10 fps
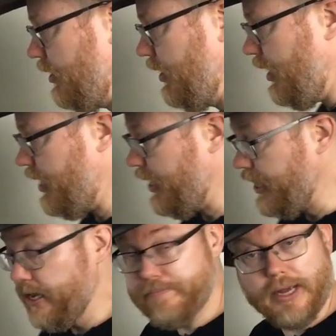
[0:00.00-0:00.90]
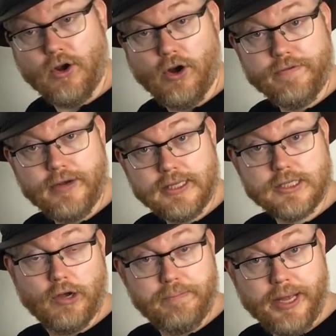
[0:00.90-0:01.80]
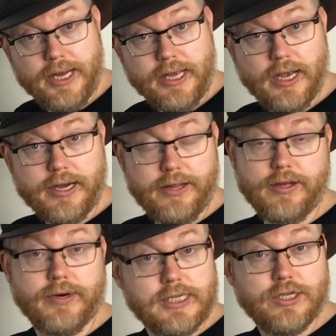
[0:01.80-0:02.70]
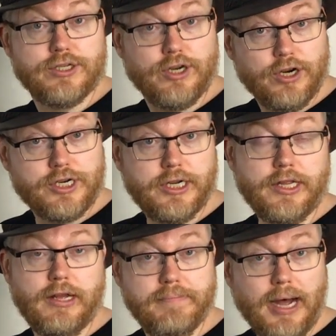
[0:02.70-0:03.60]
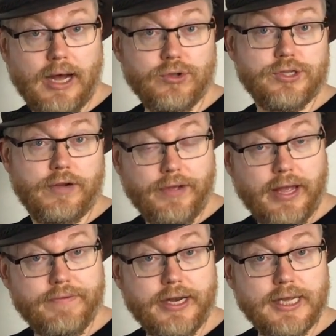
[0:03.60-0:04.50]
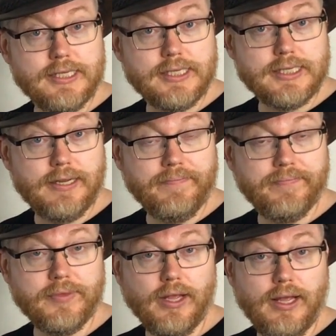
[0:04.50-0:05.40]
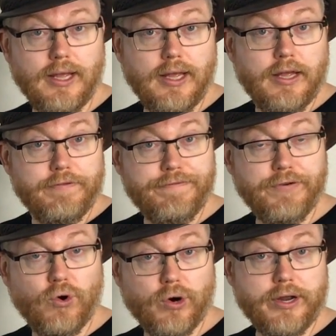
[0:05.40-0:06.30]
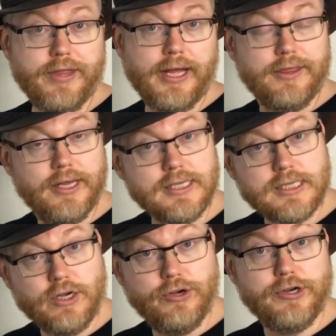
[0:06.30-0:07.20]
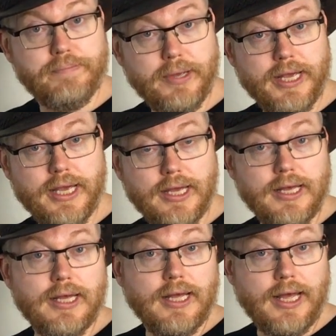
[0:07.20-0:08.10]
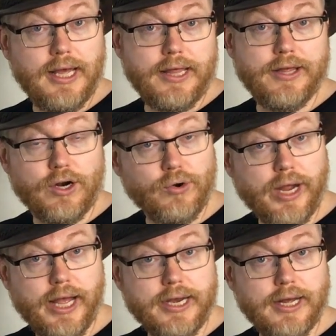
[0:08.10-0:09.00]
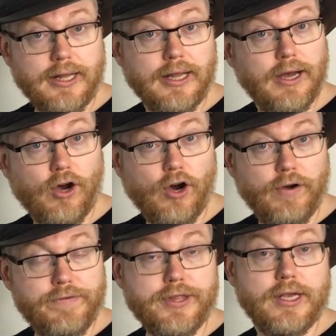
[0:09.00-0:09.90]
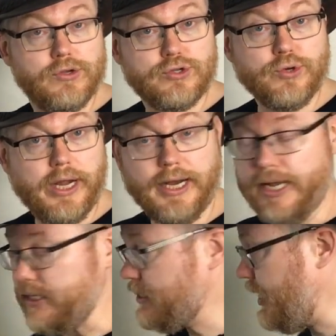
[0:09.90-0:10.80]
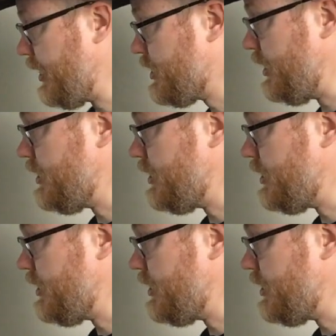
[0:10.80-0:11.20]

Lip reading: in McConville's opinion, there is a certain amount of evidence for that this could be the cradle of the Australian section